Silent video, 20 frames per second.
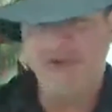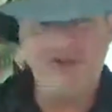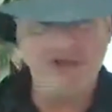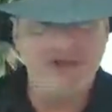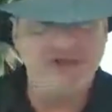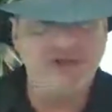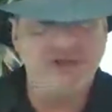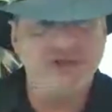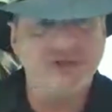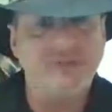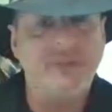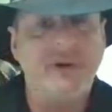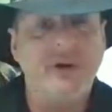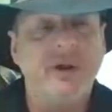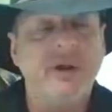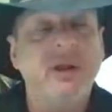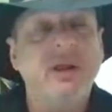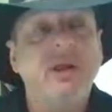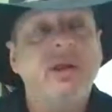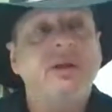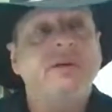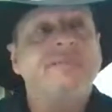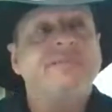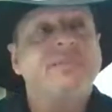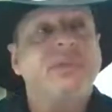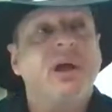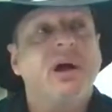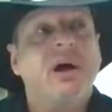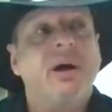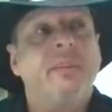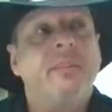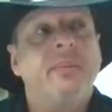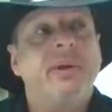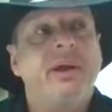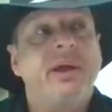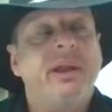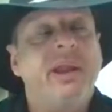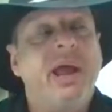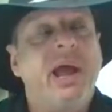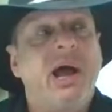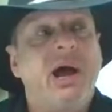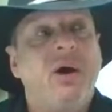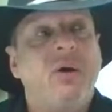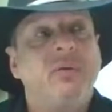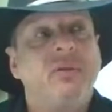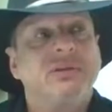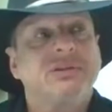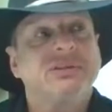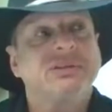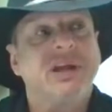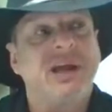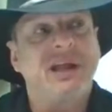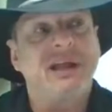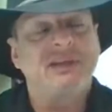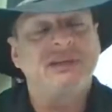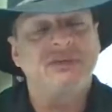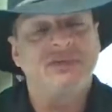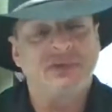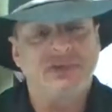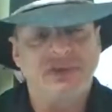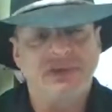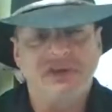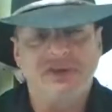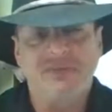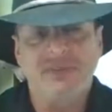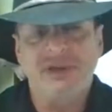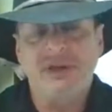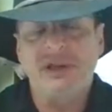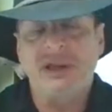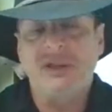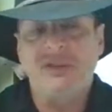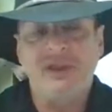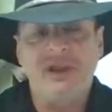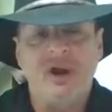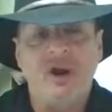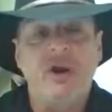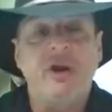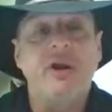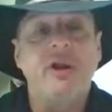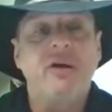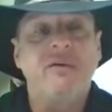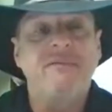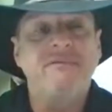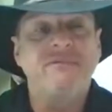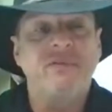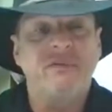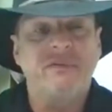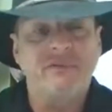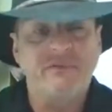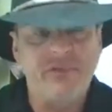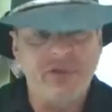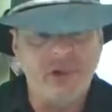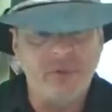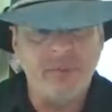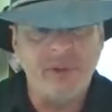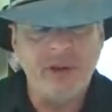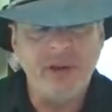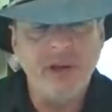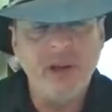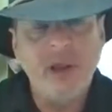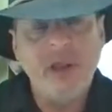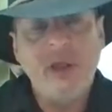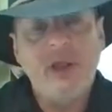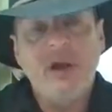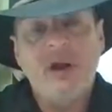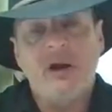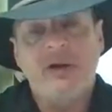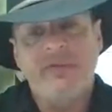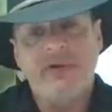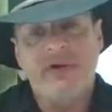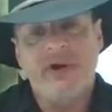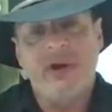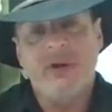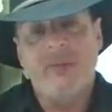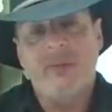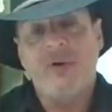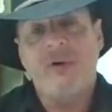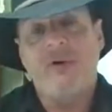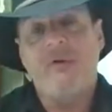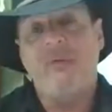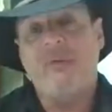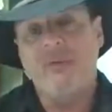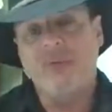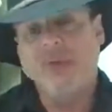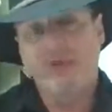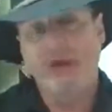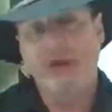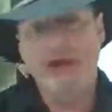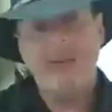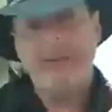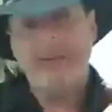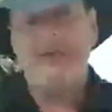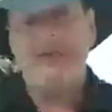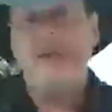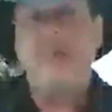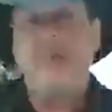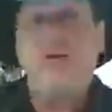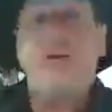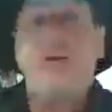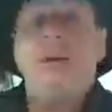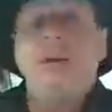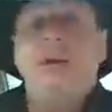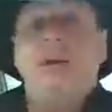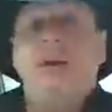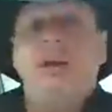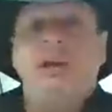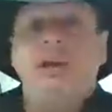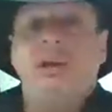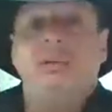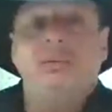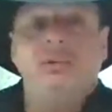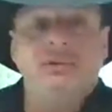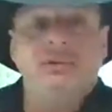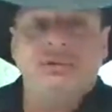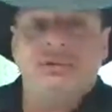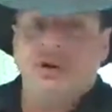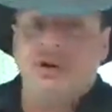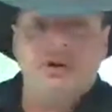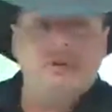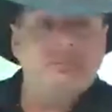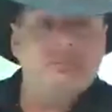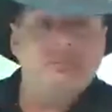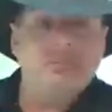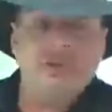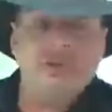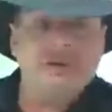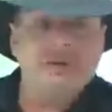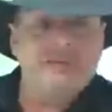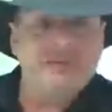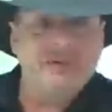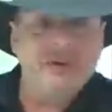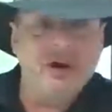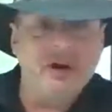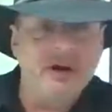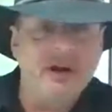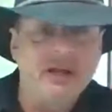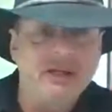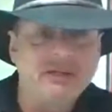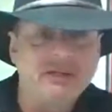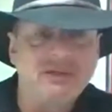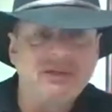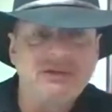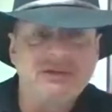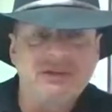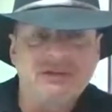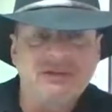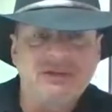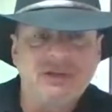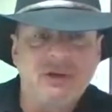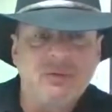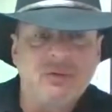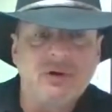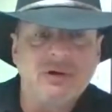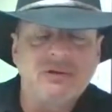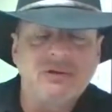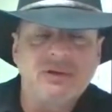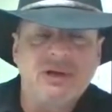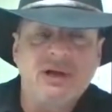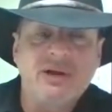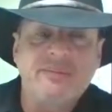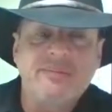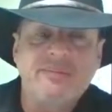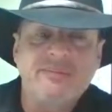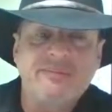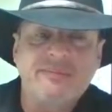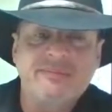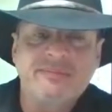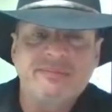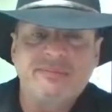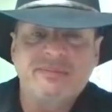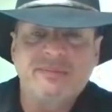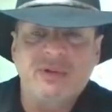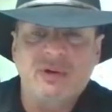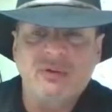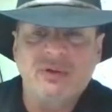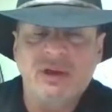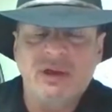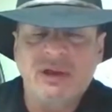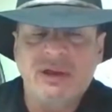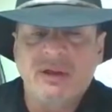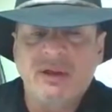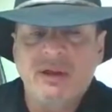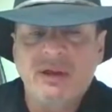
or needs of the spirit, and how the science of achievement and the art of fulfillment are very important. We'll wrap it up, and then we'll start looking for our next 6-day workshop. Okay.